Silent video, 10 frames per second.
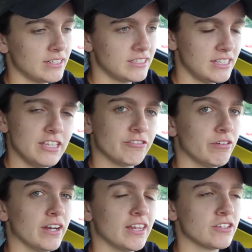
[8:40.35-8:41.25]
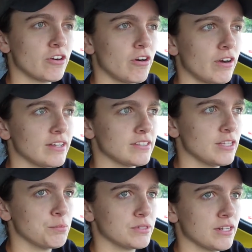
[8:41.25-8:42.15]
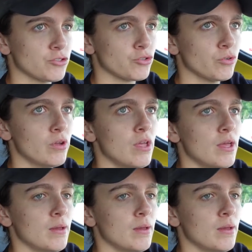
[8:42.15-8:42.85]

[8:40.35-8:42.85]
I see the fun in this car and I see the potential,